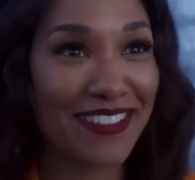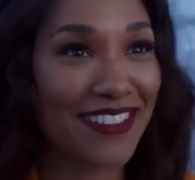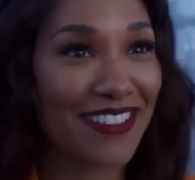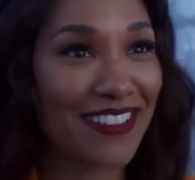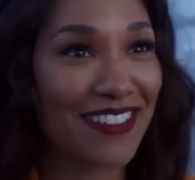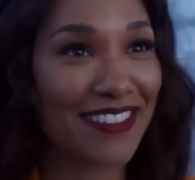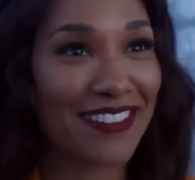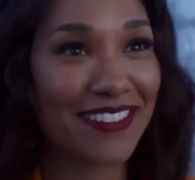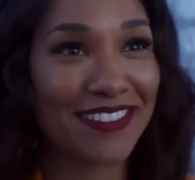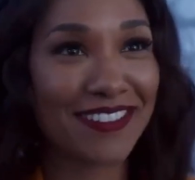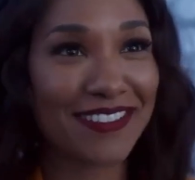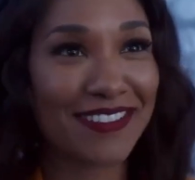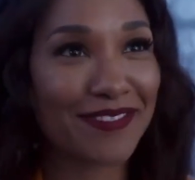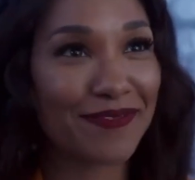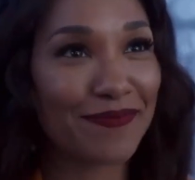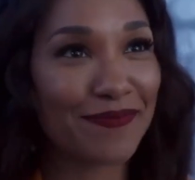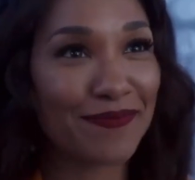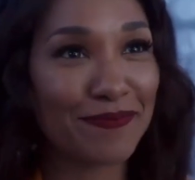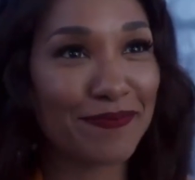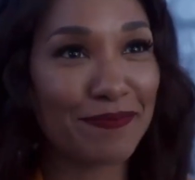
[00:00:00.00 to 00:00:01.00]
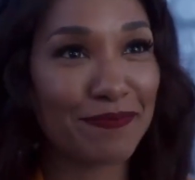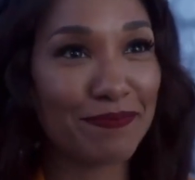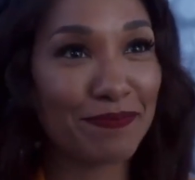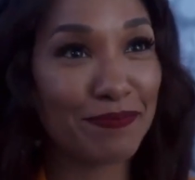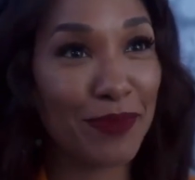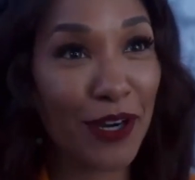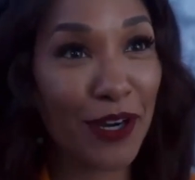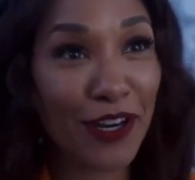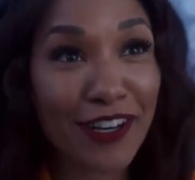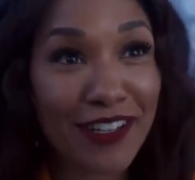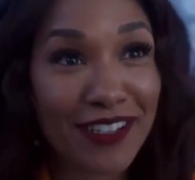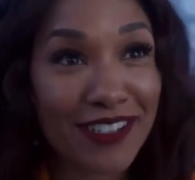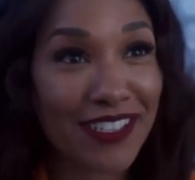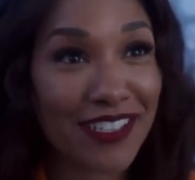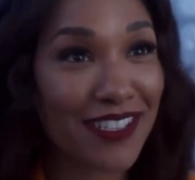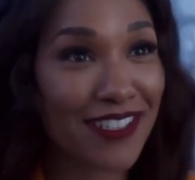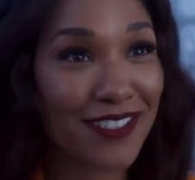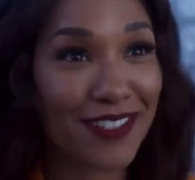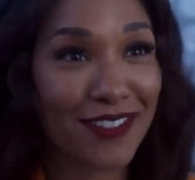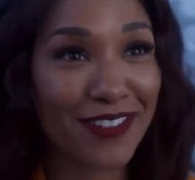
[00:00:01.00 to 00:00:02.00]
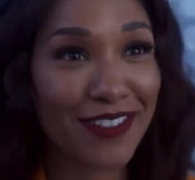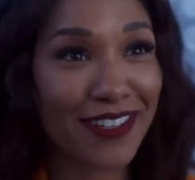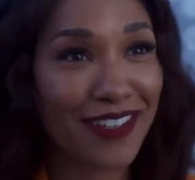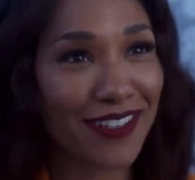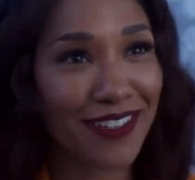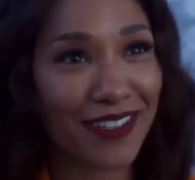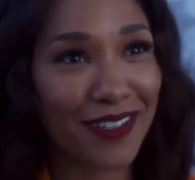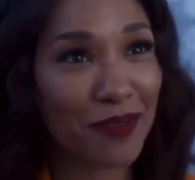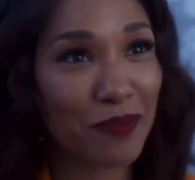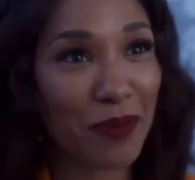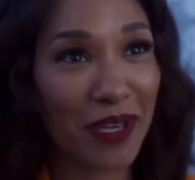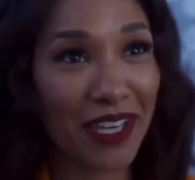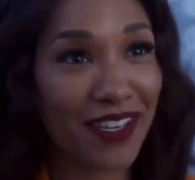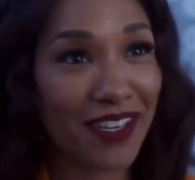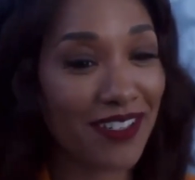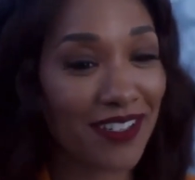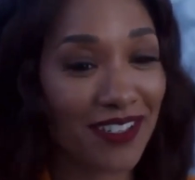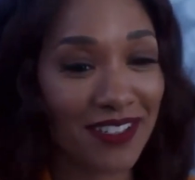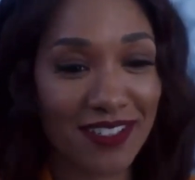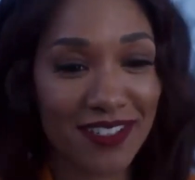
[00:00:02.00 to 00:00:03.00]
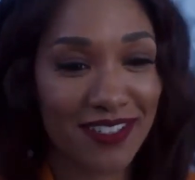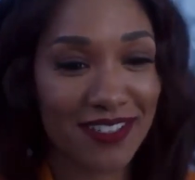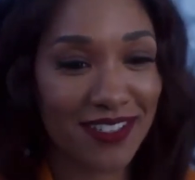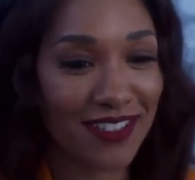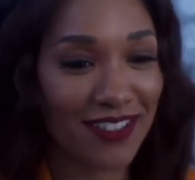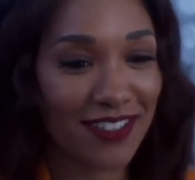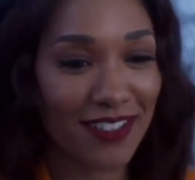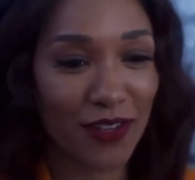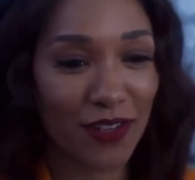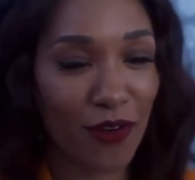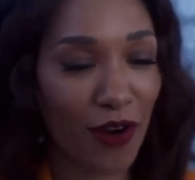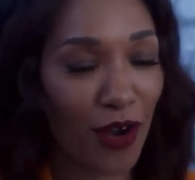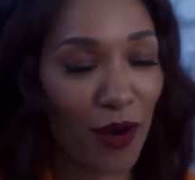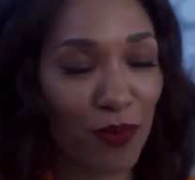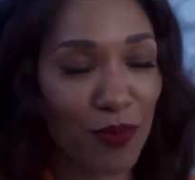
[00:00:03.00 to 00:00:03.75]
and Bart, he's already a young man. It's it's